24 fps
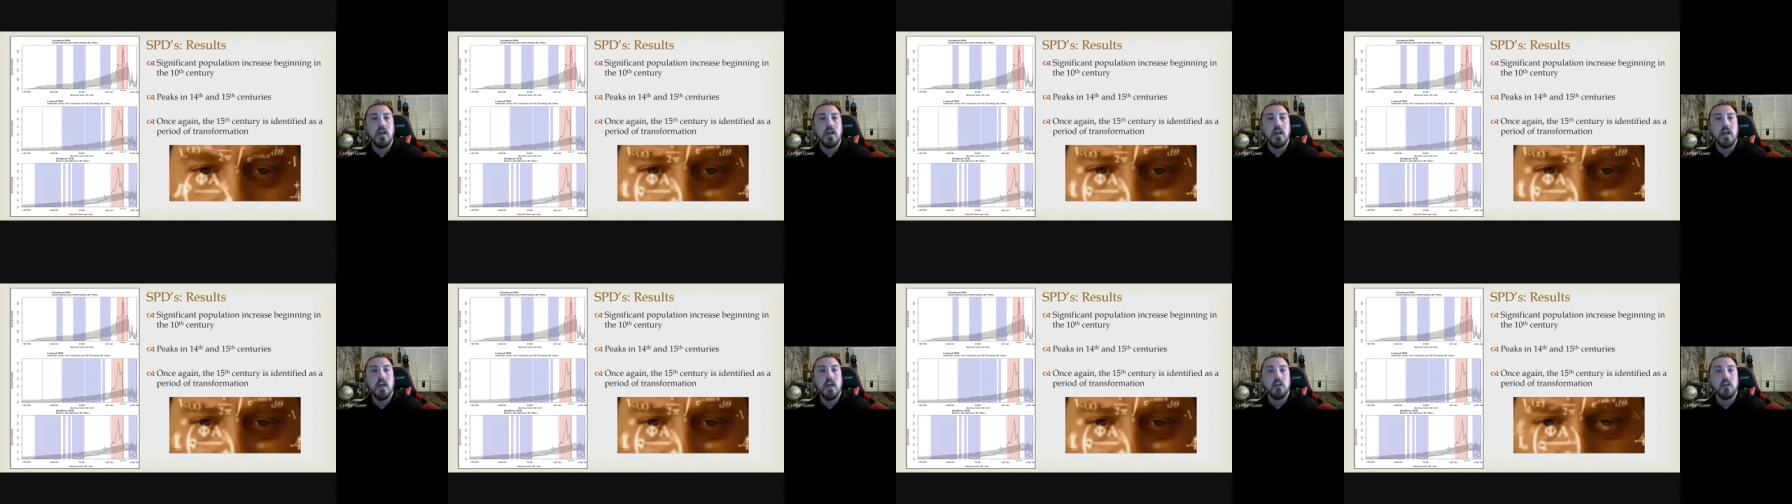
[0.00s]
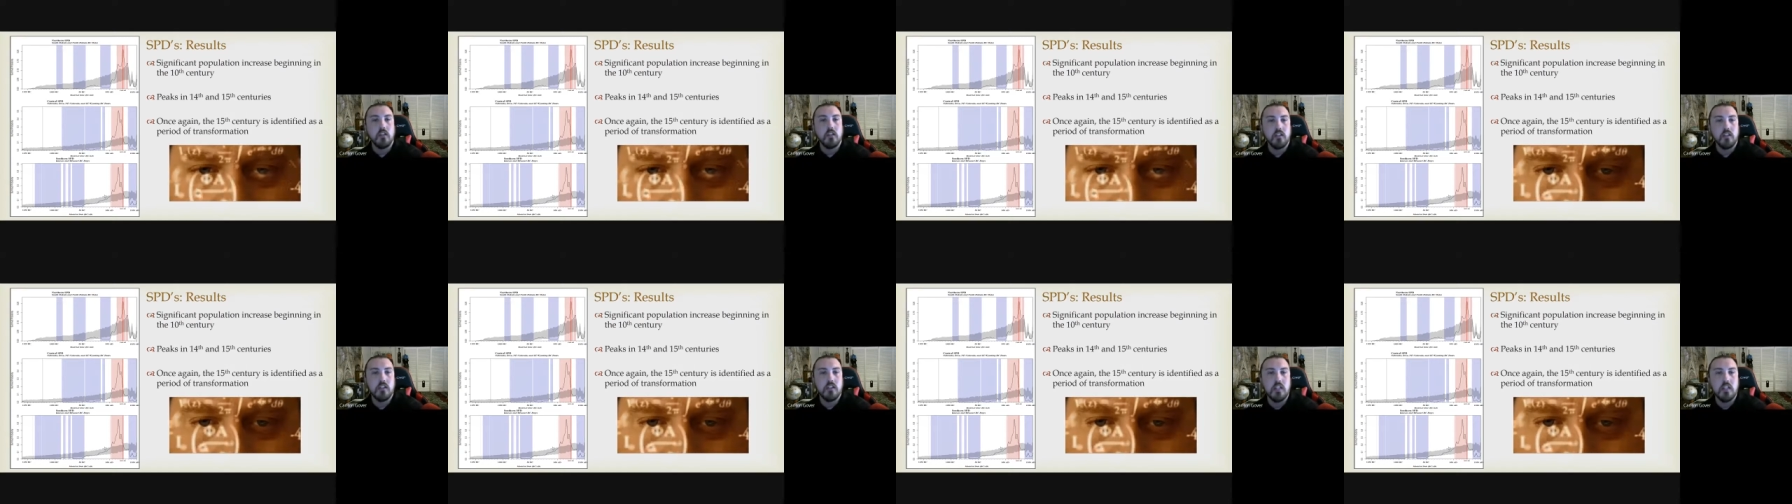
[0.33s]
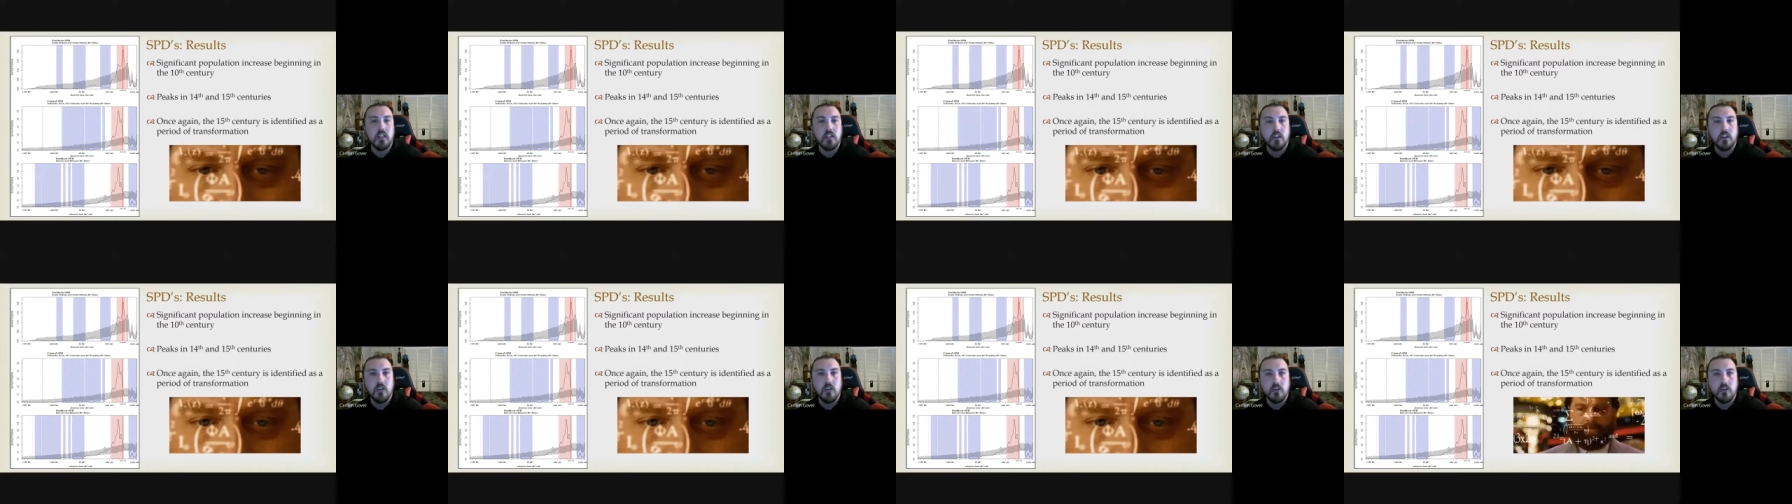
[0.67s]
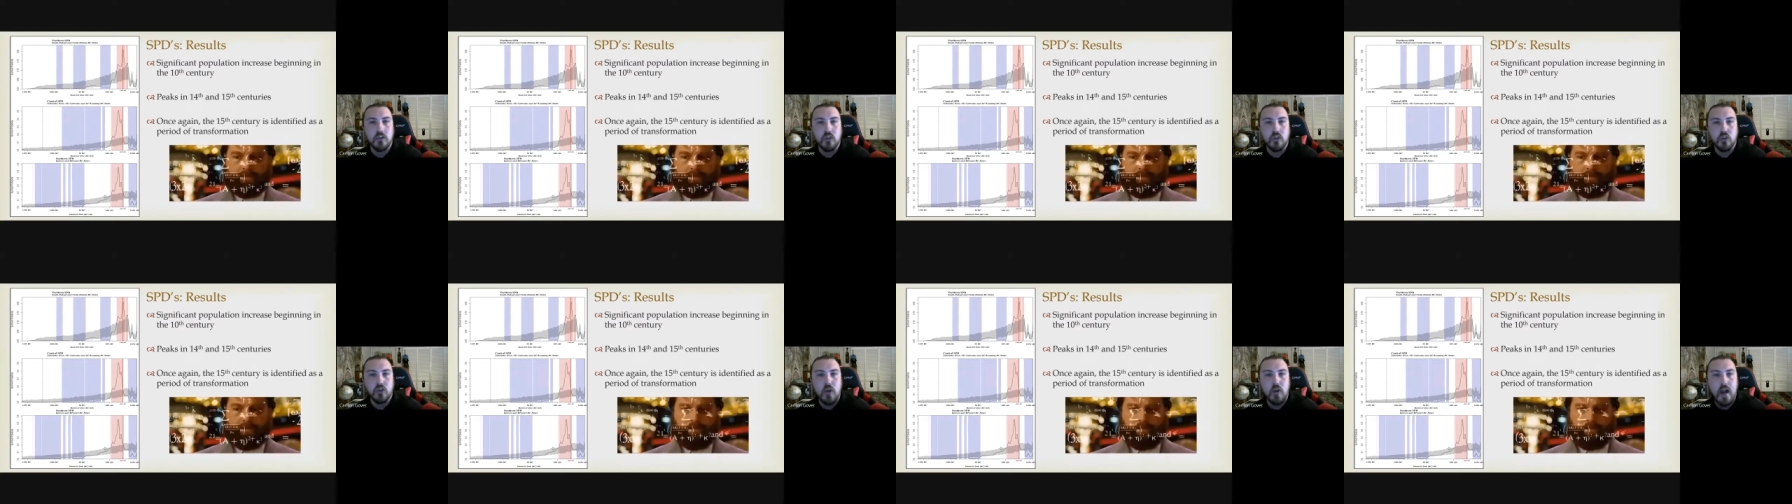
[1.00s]
and you can see that there's
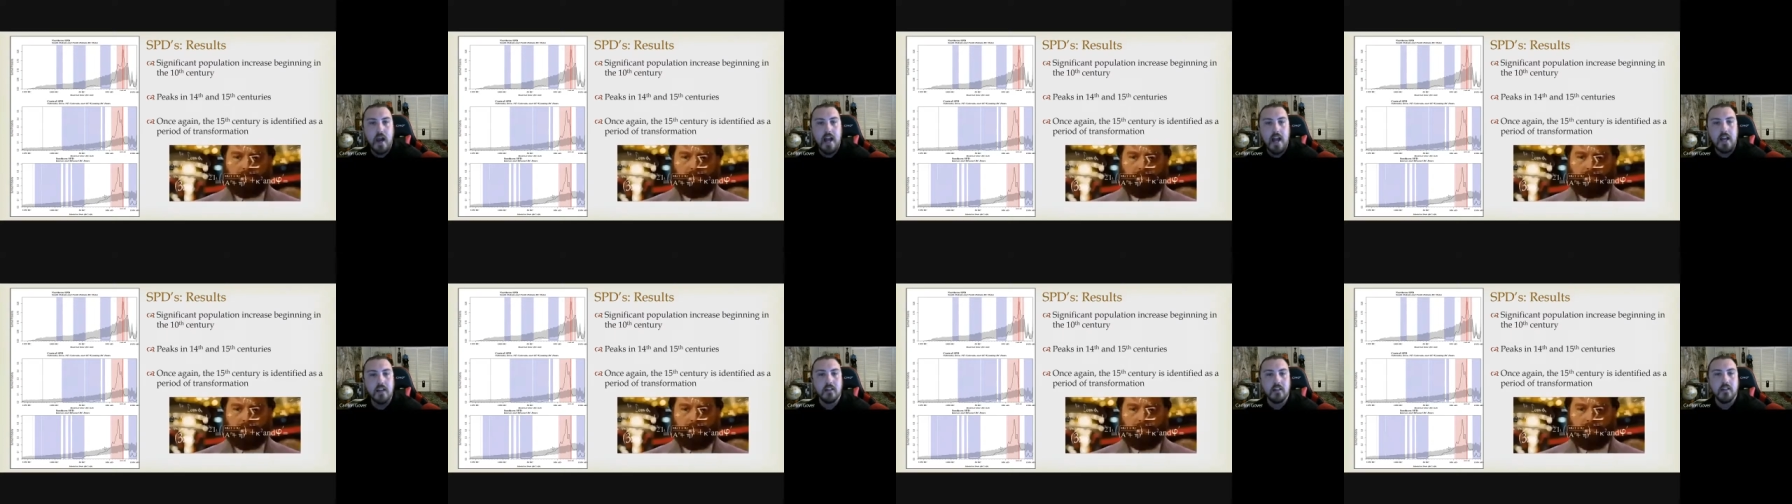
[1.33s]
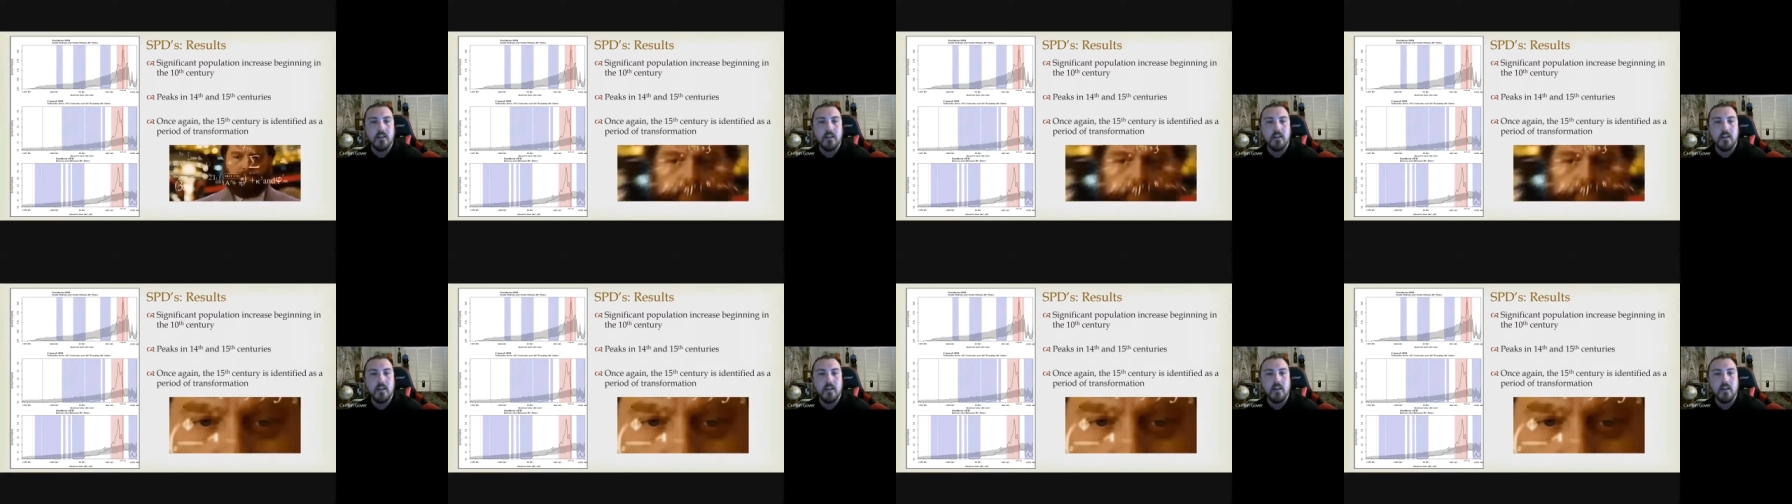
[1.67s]
a trend